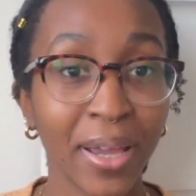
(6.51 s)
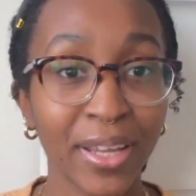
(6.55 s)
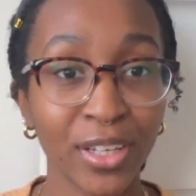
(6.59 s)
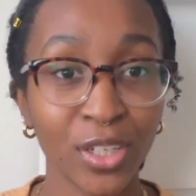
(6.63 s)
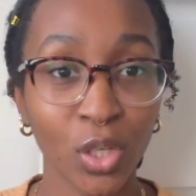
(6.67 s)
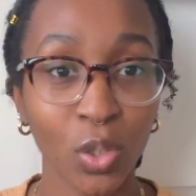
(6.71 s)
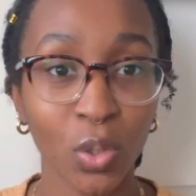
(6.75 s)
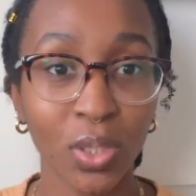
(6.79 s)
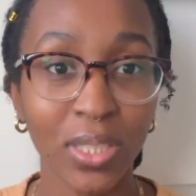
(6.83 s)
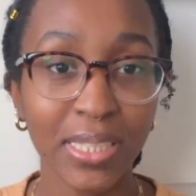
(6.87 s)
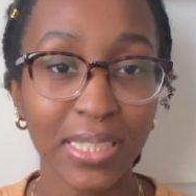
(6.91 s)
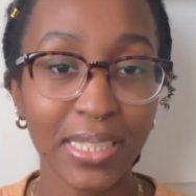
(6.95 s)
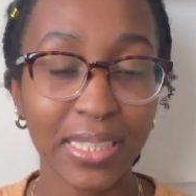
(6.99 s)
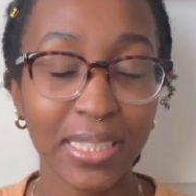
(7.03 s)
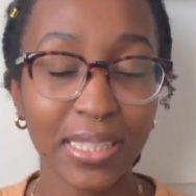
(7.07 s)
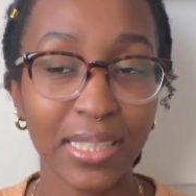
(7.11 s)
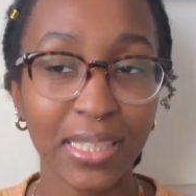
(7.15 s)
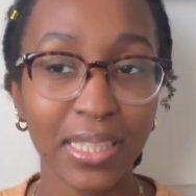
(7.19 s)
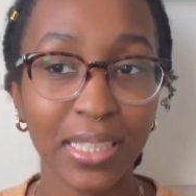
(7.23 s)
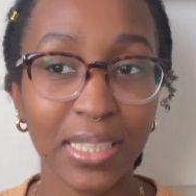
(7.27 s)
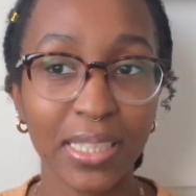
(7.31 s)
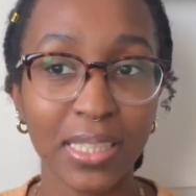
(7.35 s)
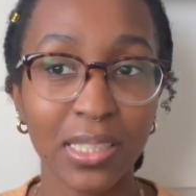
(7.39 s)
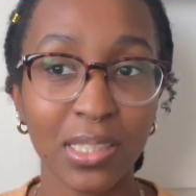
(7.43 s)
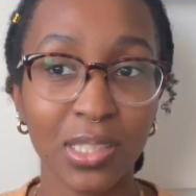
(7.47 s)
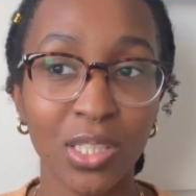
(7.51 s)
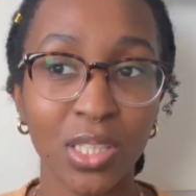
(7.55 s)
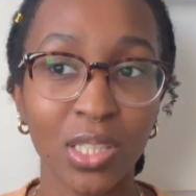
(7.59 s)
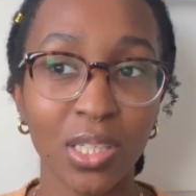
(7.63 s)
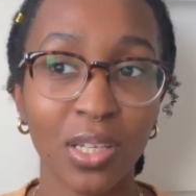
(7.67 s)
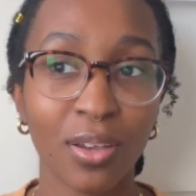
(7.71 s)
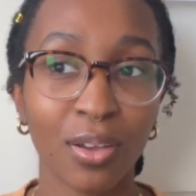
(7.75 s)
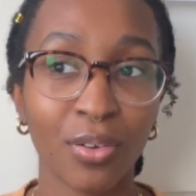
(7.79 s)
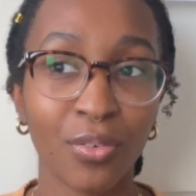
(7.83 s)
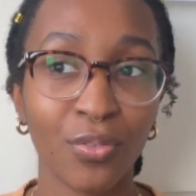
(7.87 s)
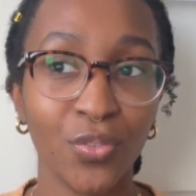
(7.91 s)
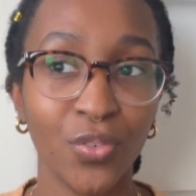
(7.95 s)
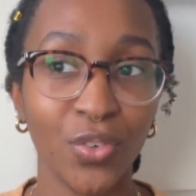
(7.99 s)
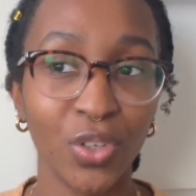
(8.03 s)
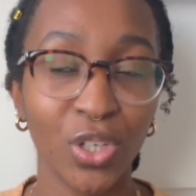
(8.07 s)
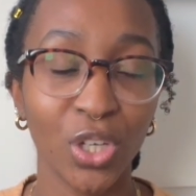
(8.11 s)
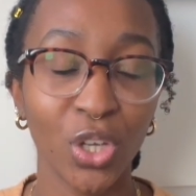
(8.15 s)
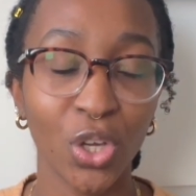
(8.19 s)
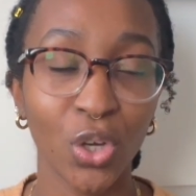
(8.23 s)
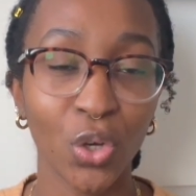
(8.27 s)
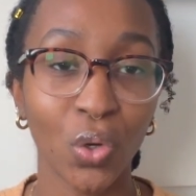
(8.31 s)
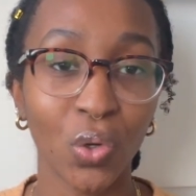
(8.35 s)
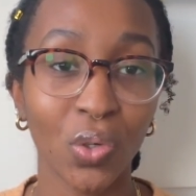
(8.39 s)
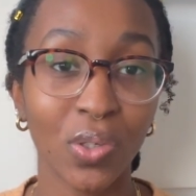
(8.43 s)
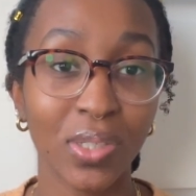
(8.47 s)
I know I did this
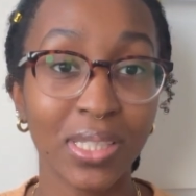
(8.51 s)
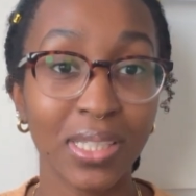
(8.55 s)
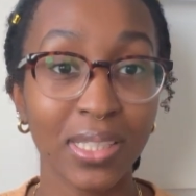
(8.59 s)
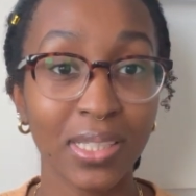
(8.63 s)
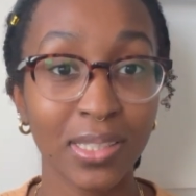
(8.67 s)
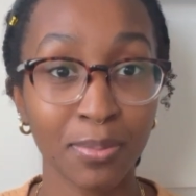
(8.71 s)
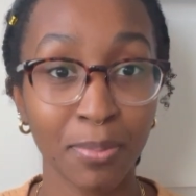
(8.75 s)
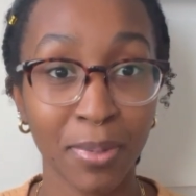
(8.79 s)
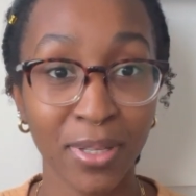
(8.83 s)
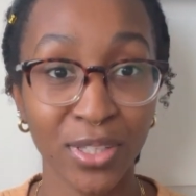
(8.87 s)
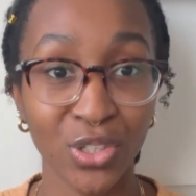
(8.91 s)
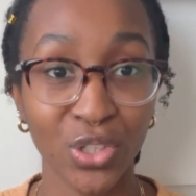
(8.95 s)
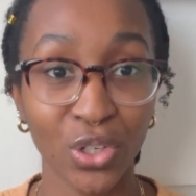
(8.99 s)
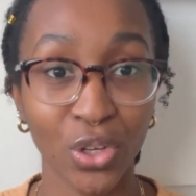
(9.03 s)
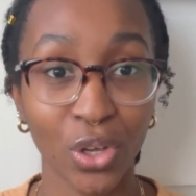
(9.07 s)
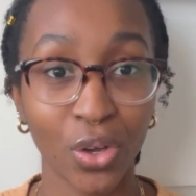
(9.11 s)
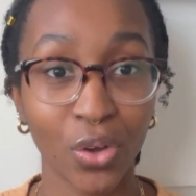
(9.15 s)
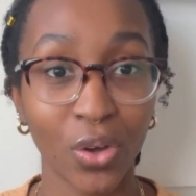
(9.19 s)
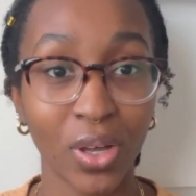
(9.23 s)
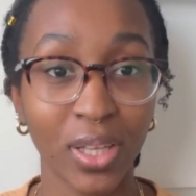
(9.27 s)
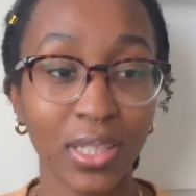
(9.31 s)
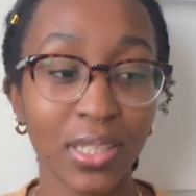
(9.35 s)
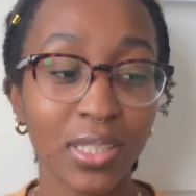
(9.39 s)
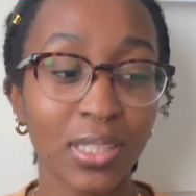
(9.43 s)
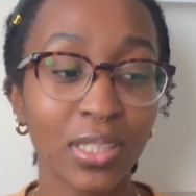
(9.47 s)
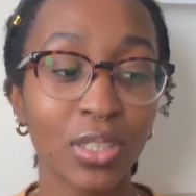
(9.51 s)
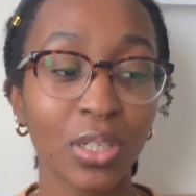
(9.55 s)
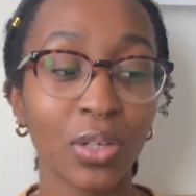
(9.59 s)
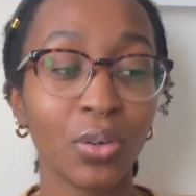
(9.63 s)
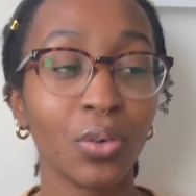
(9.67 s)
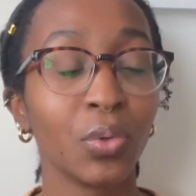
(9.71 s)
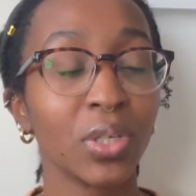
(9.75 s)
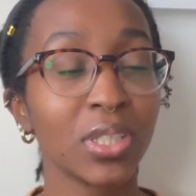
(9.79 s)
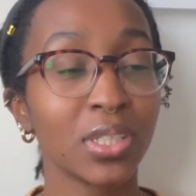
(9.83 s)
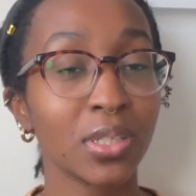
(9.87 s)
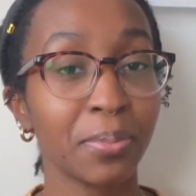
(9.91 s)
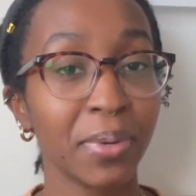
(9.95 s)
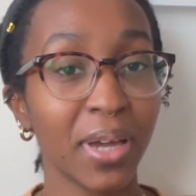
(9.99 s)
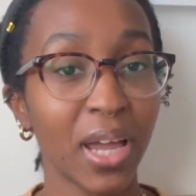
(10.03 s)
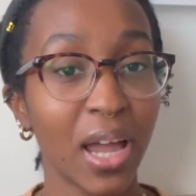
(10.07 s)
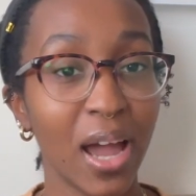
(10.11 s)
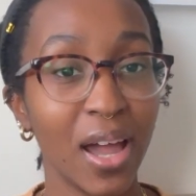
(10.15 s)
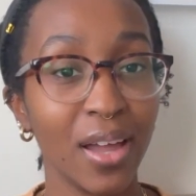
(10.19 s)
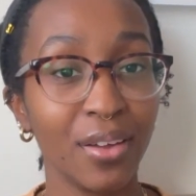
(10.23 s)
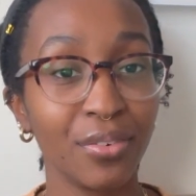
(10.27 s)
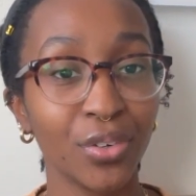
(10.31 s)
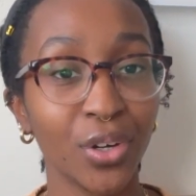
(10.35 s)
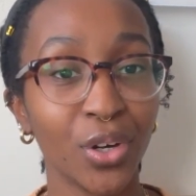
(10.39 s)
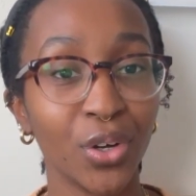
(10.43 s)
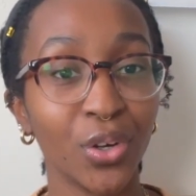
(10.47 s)
video 6 months ago, at least the what's on my
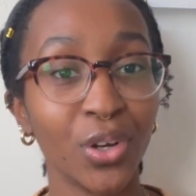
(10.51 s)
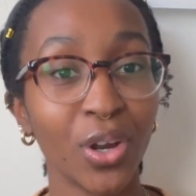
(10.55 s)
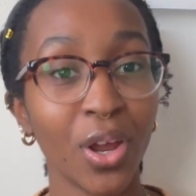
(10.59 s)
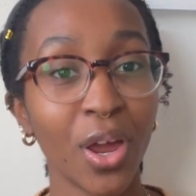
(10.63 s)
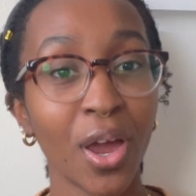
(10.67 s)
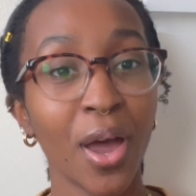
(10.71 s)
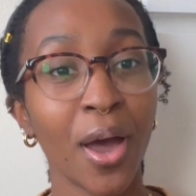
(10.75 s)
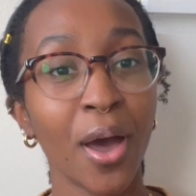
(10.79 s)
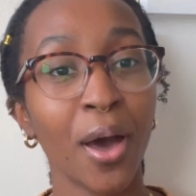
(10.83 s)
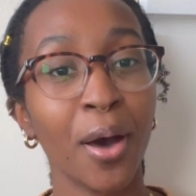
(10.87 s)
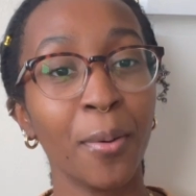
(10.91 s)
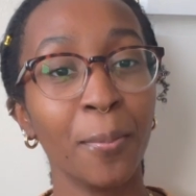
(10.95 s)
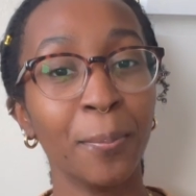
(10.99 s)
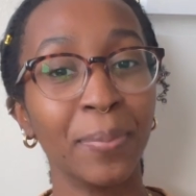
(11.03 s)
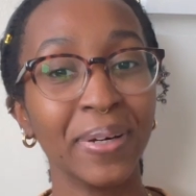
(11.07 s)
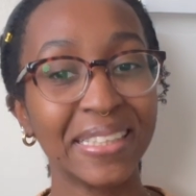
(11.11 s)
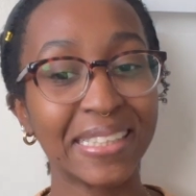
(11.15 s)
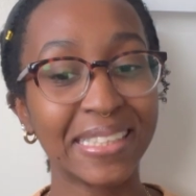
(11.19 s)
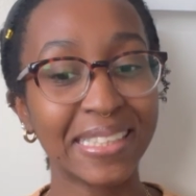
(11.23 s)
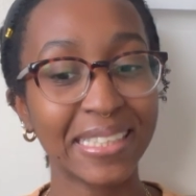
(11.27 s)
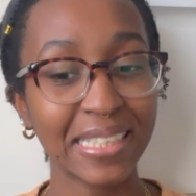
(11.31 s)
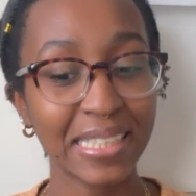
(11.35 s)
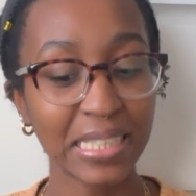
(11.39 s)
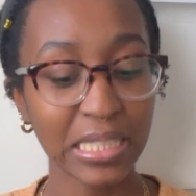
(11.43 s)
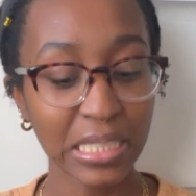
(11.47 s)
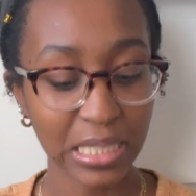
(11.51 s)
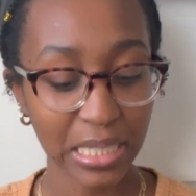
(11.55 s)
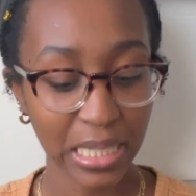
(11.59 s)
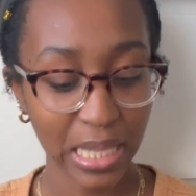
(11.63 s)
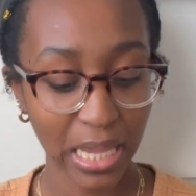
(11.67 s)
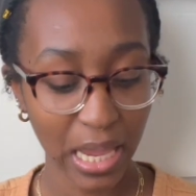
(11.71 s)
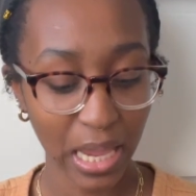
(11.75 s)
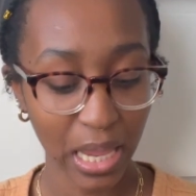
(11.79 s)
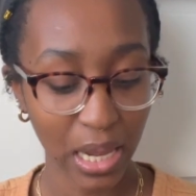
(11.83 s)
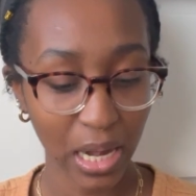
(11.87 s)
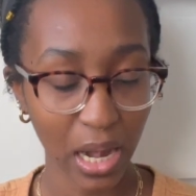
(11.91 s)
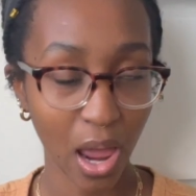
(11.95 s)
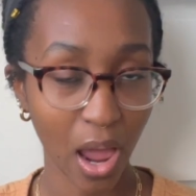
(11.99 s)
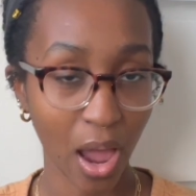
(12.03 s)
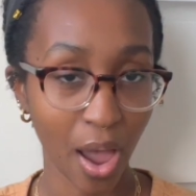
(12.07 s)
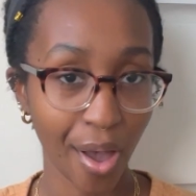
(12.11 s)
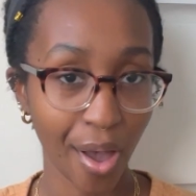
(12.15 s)
iPhone, but since then